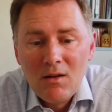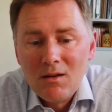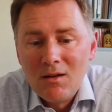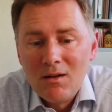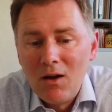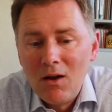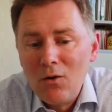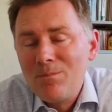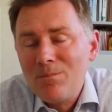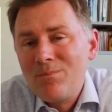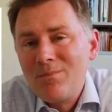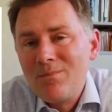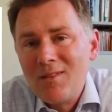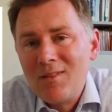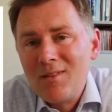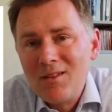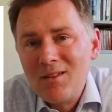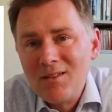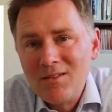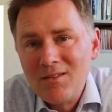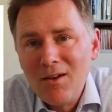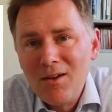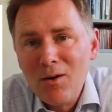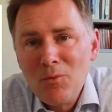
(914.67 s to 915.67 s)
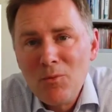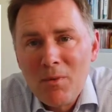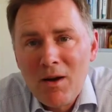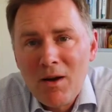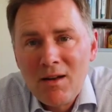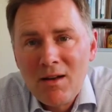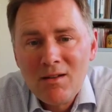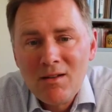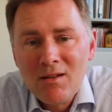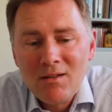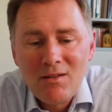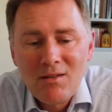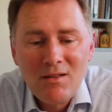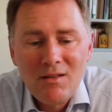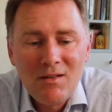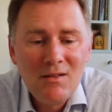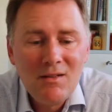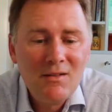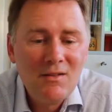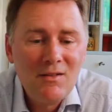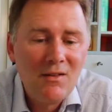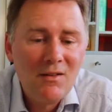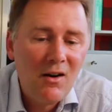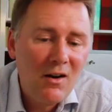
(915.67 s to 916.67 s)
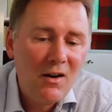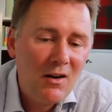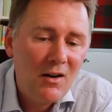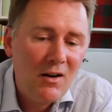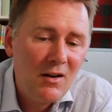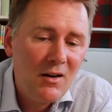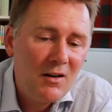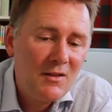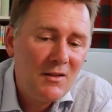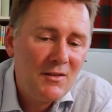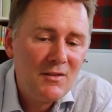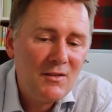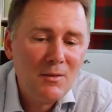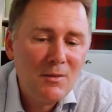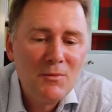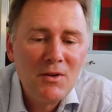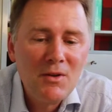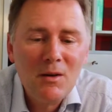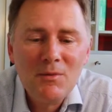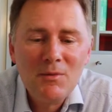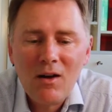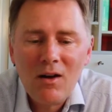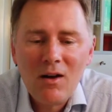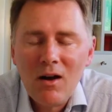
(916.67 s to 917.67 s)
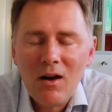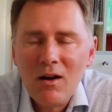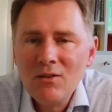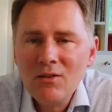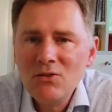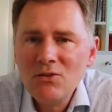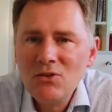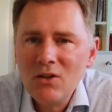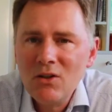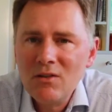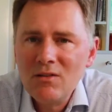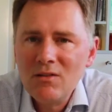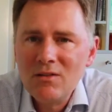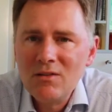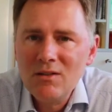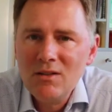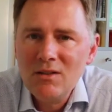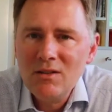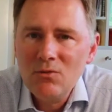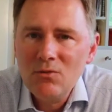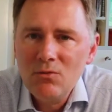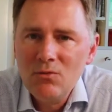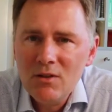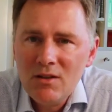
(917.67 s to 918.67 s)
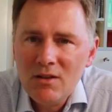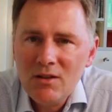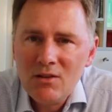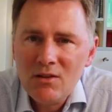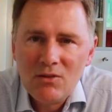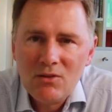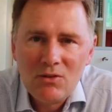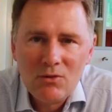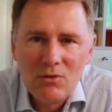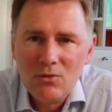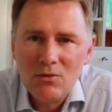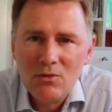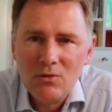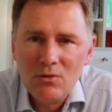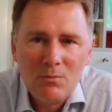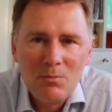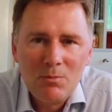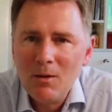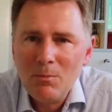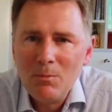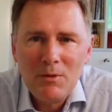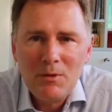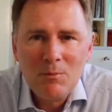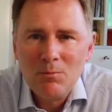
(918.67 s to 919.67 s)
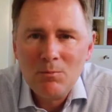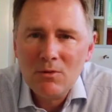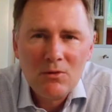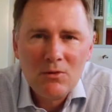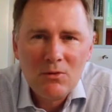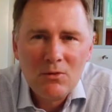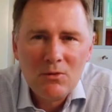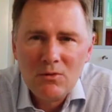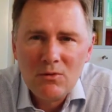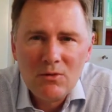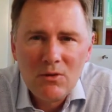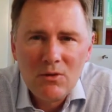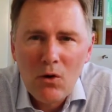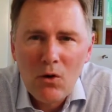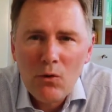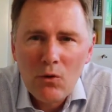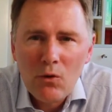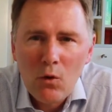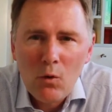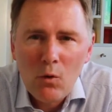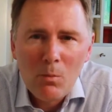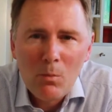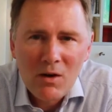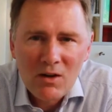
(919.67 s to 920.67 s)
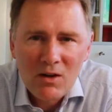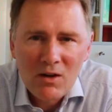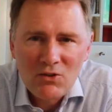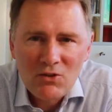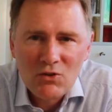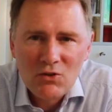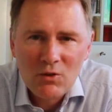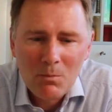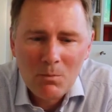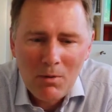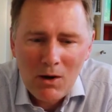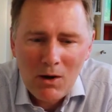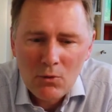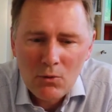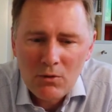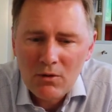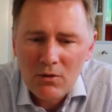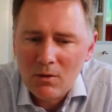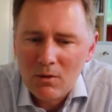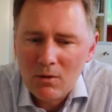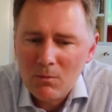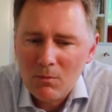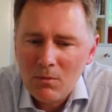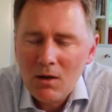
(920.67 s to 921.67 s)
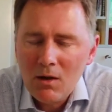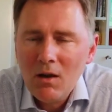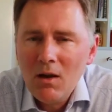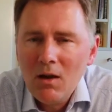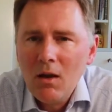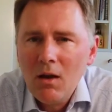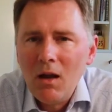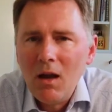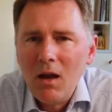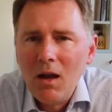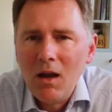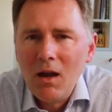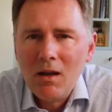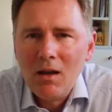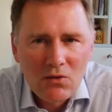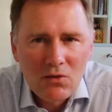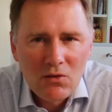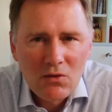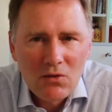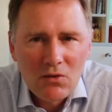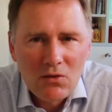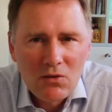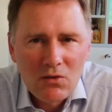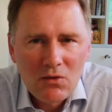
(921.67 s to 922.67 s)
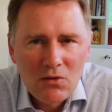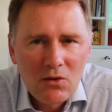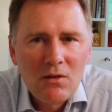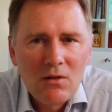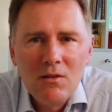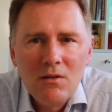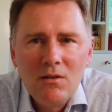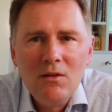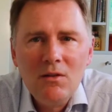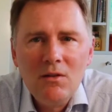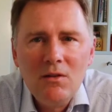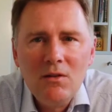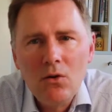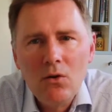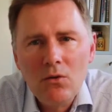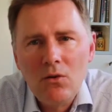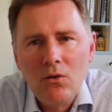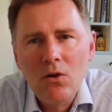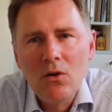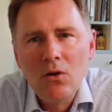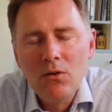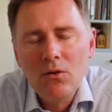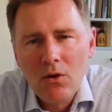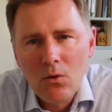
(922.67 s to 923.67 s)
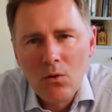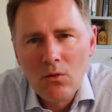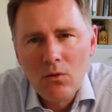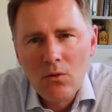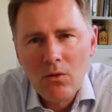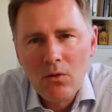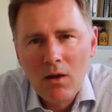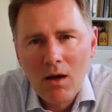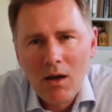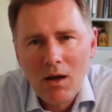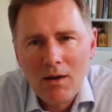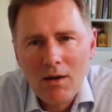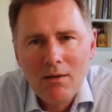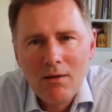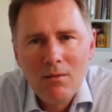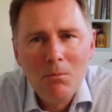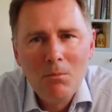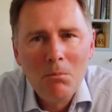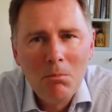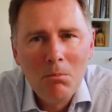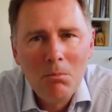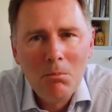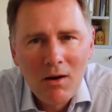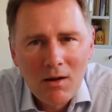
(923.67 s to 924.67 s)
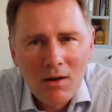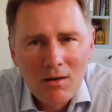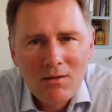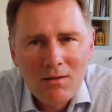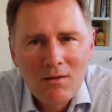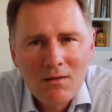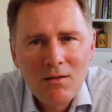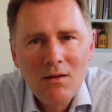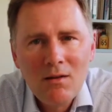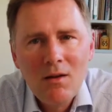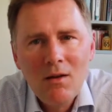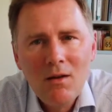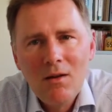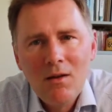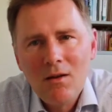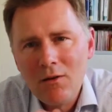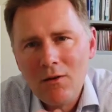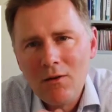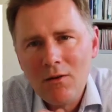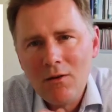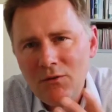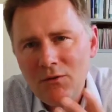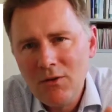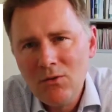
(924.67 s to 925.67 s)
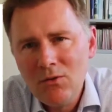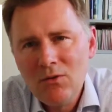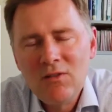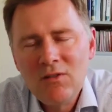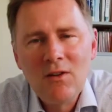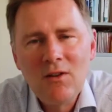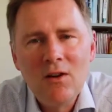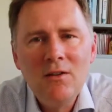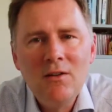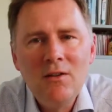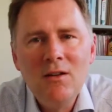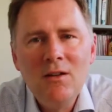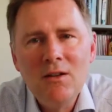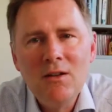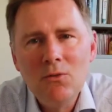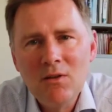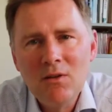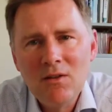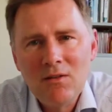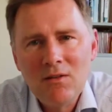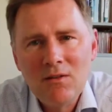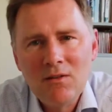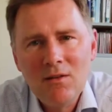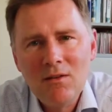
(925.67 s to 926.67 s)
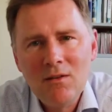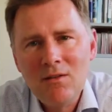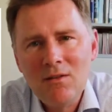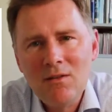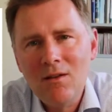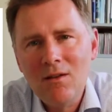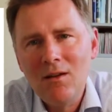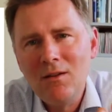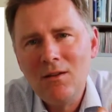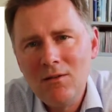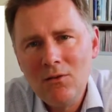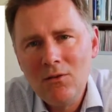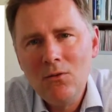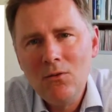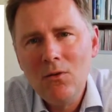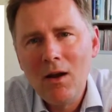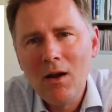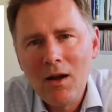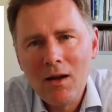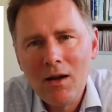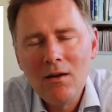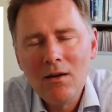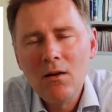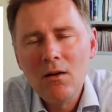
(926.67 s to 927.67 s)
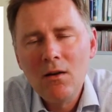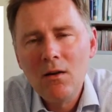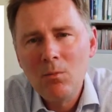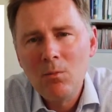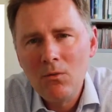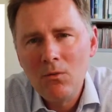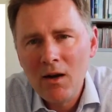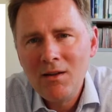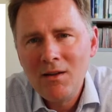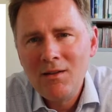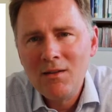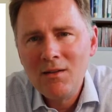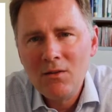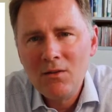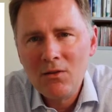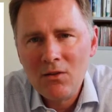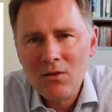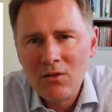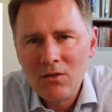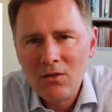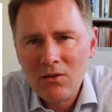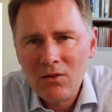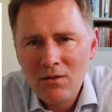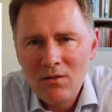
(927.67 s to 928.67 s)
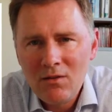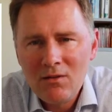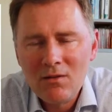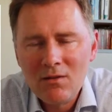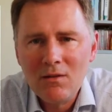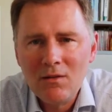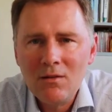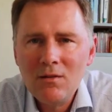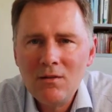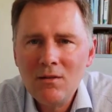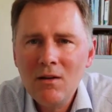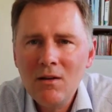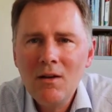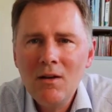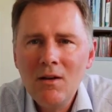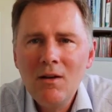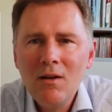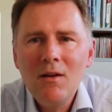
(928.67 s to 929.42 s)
Now, some humanities are sometimes unjustly ridiculed by people who don't know much about them, and I certainly don't condone that. But if you study linguistics and you end up writing a thesis,